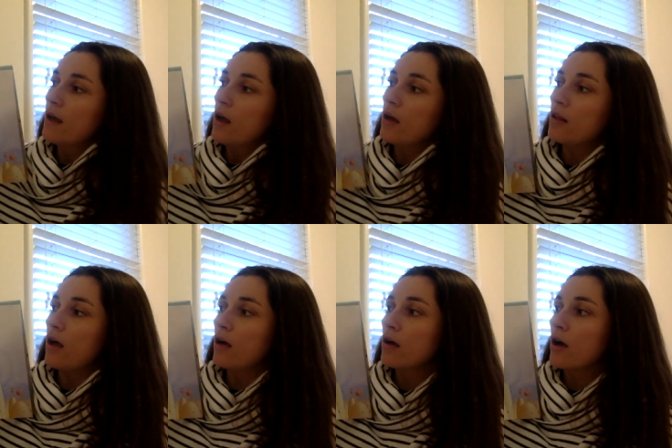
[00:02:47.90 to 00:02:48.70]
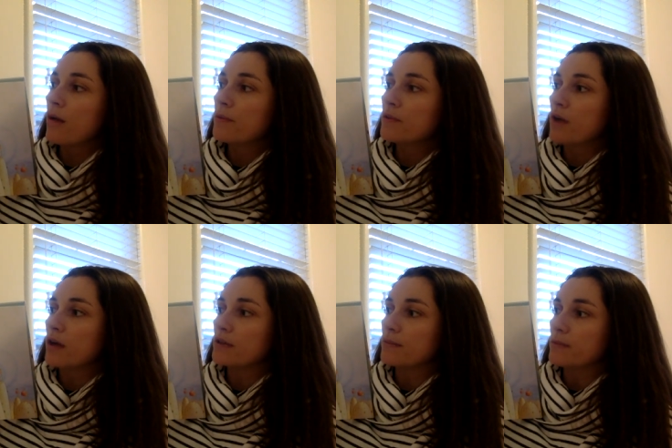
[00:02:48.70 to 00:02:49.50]
Along comes an
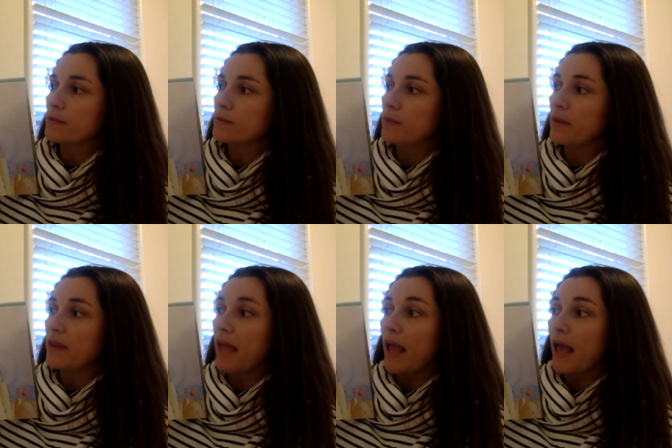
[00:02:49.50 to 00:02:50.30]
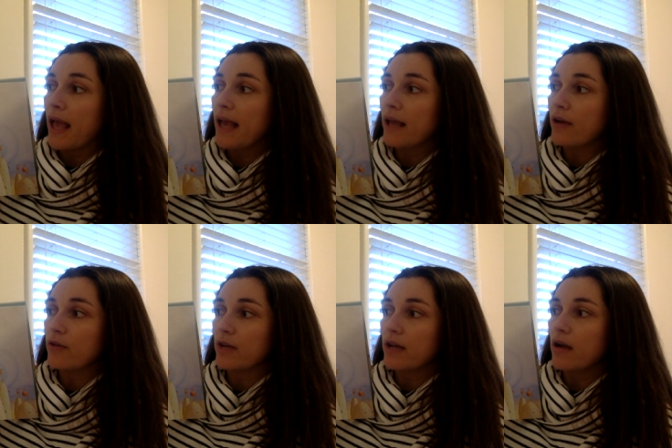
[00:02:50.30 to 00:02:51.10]
octopus with Eight
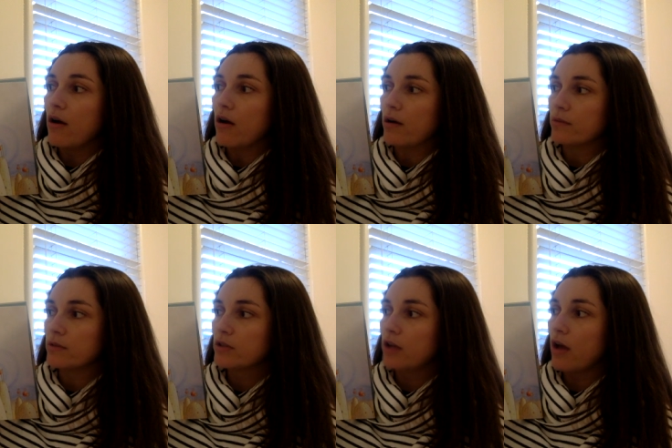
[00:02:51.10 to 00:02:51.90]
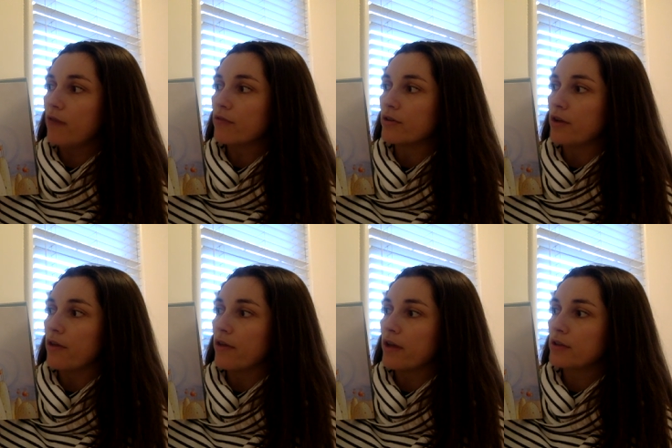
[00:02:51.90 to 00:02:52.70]
great arms, covered on
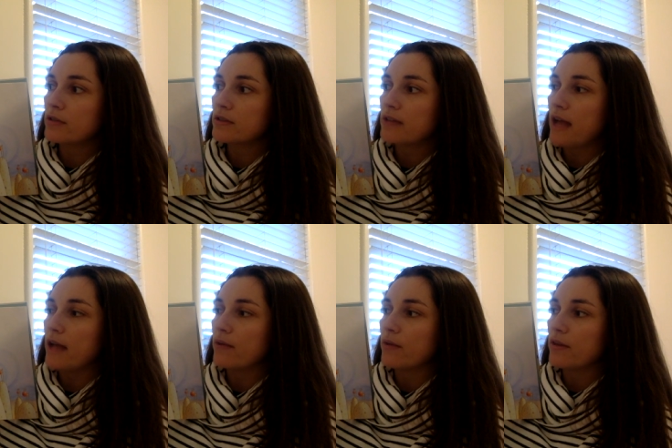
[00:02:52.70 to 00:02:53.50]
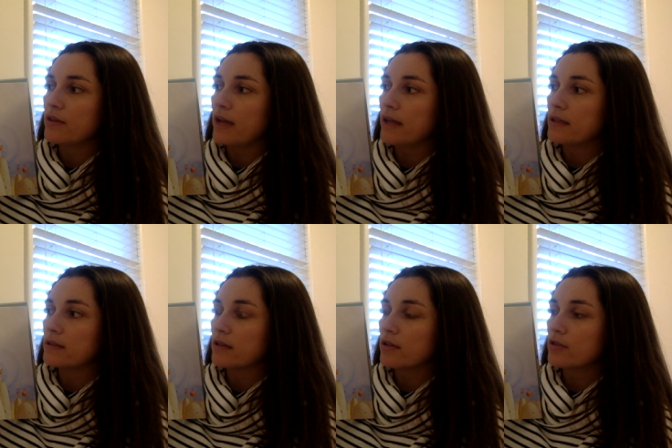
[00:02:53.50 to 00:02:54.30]
the underside with tiny
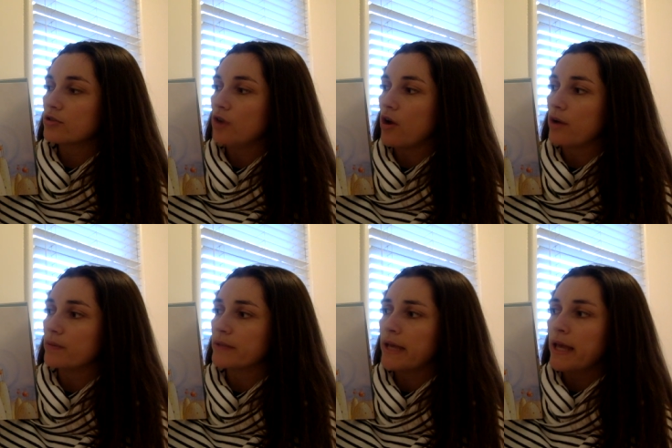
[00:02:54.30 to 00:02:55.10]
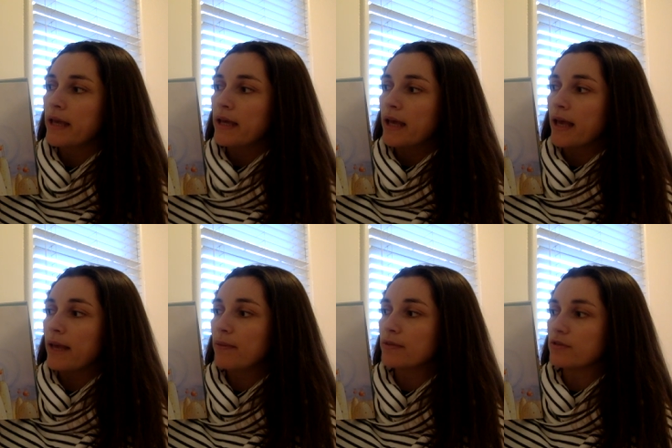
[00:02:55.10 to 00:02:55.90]
sucker charms. Hey,
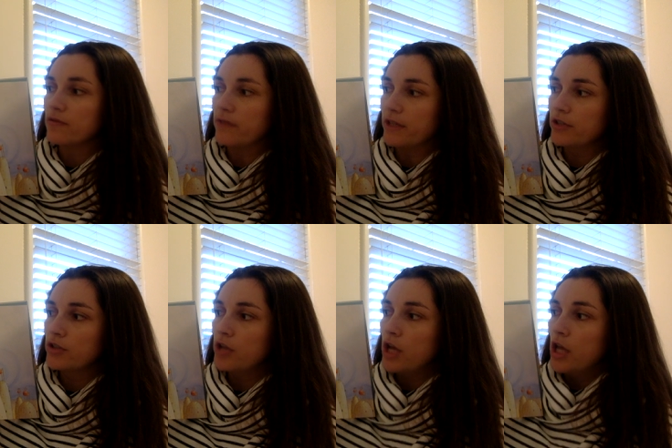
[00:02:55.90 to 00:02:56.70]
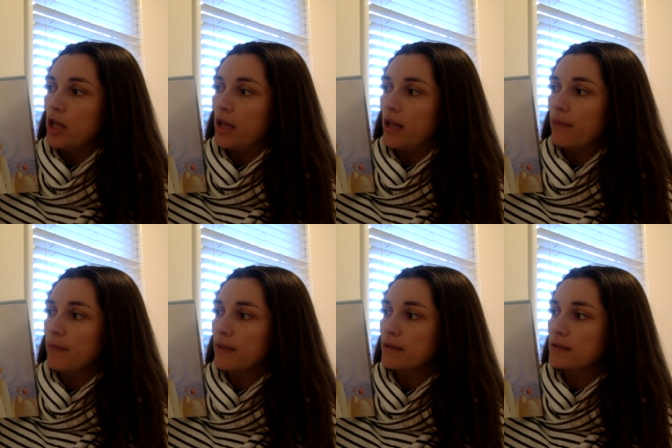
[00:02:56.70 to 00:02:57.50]
Mr. Fish, let
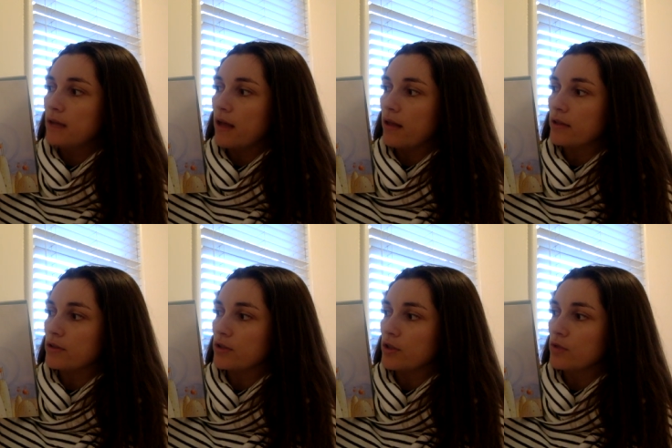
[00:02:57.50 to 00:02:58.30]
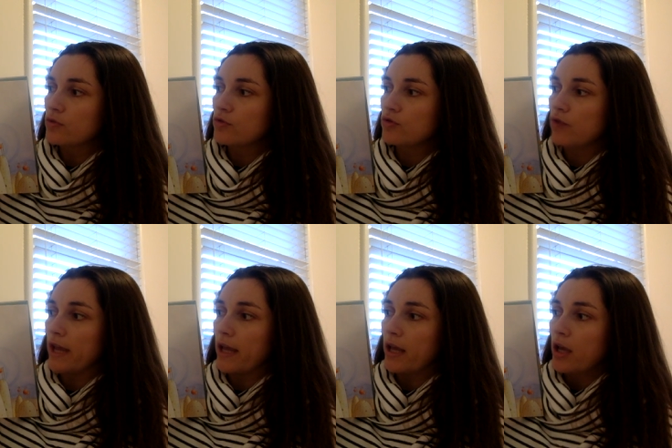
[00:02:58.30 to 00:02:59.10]
me tell it to you
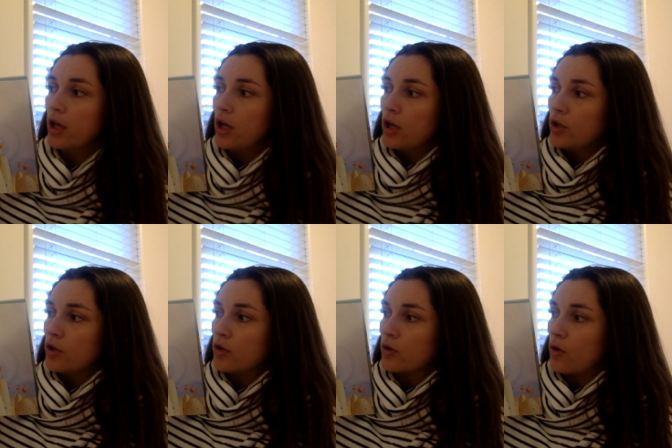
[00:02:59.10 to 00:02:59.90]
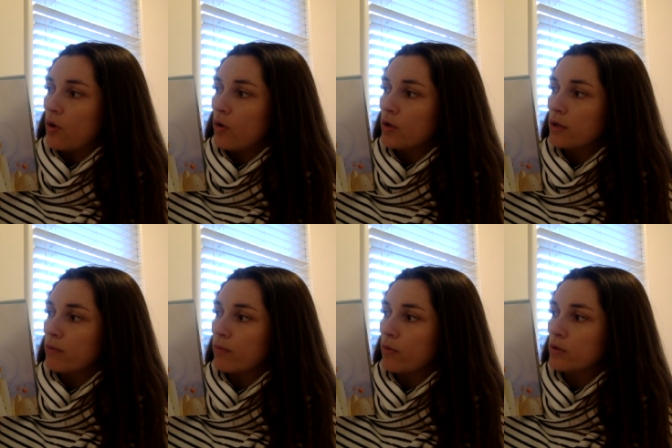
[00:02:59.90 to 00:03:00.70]
straight. Your hokey
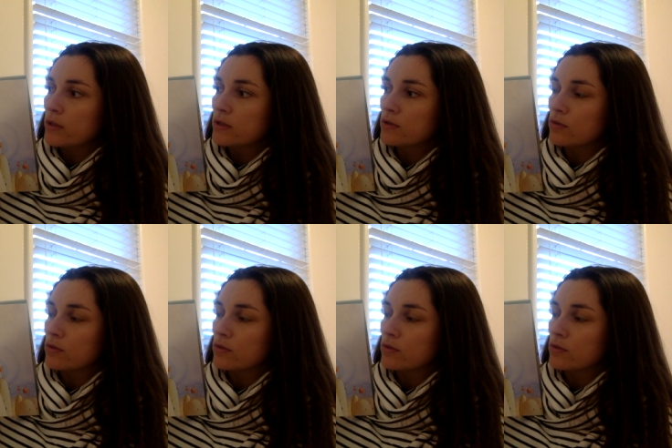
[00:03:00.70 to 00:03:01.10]
bulky